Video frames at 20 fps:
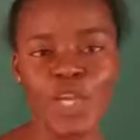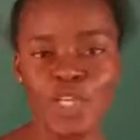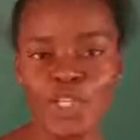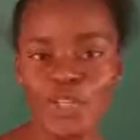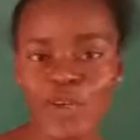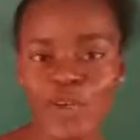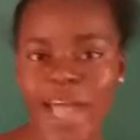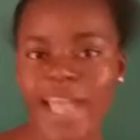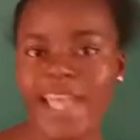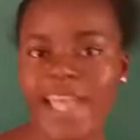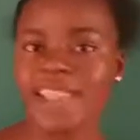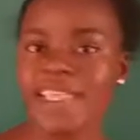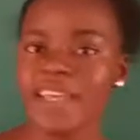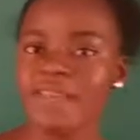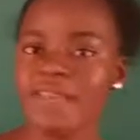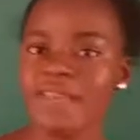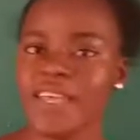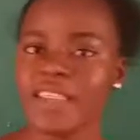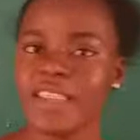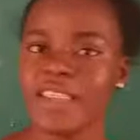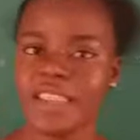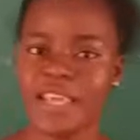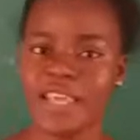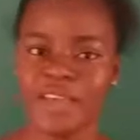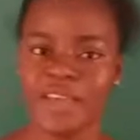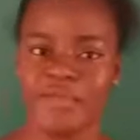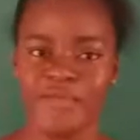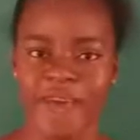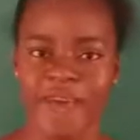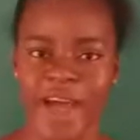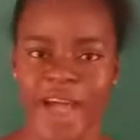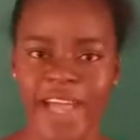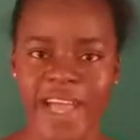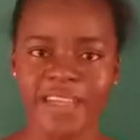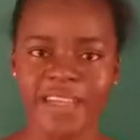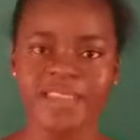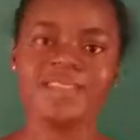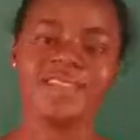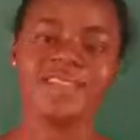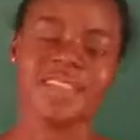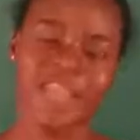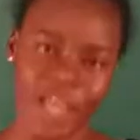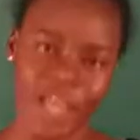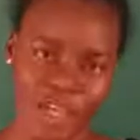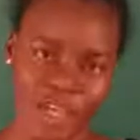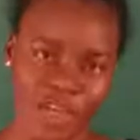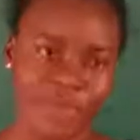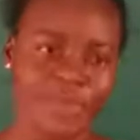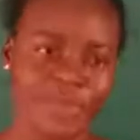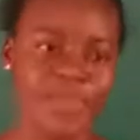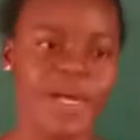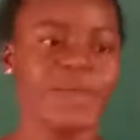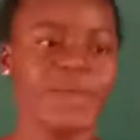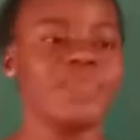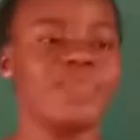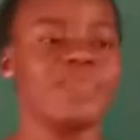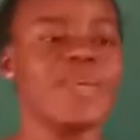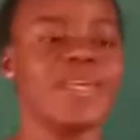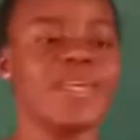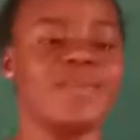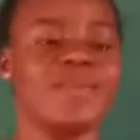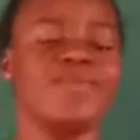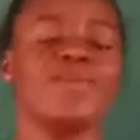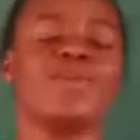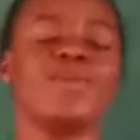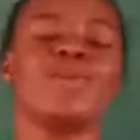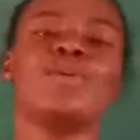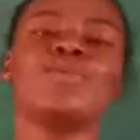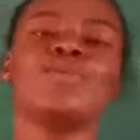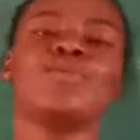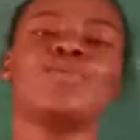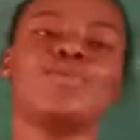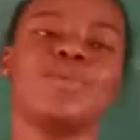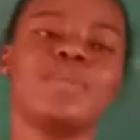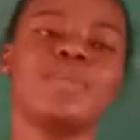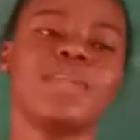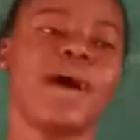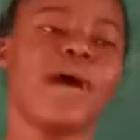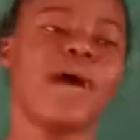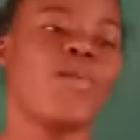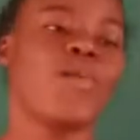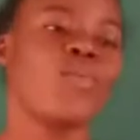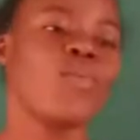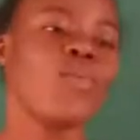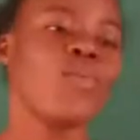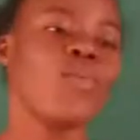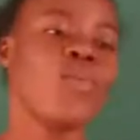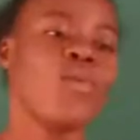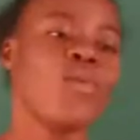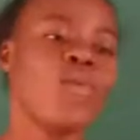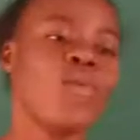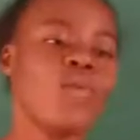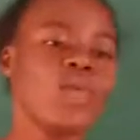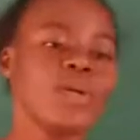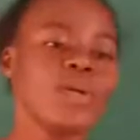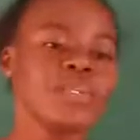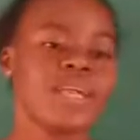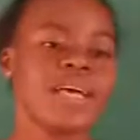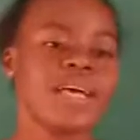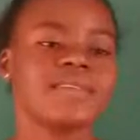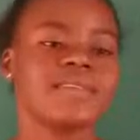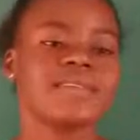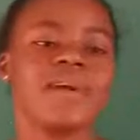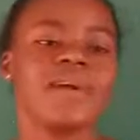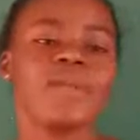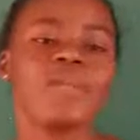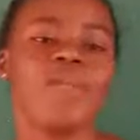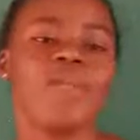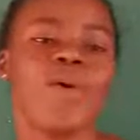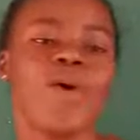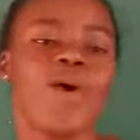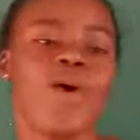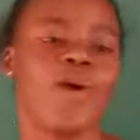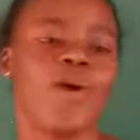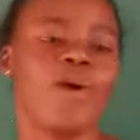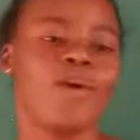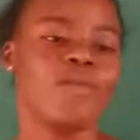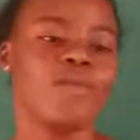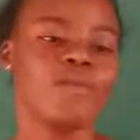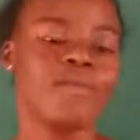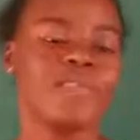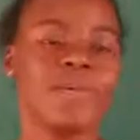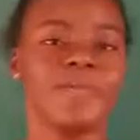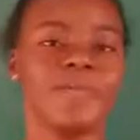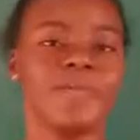You are a living thing, right? A human being. So now, what are some of the